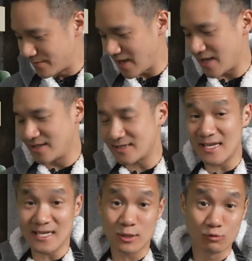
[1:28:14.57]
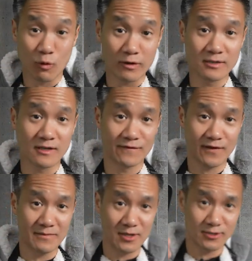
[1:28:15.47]
And this is
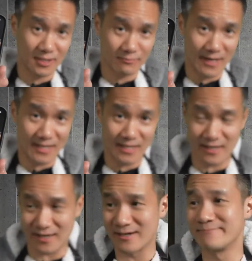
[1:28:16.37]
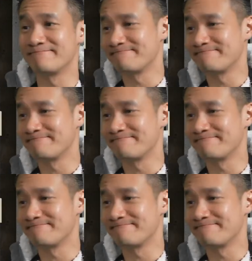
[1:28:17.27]
royalty-free music right here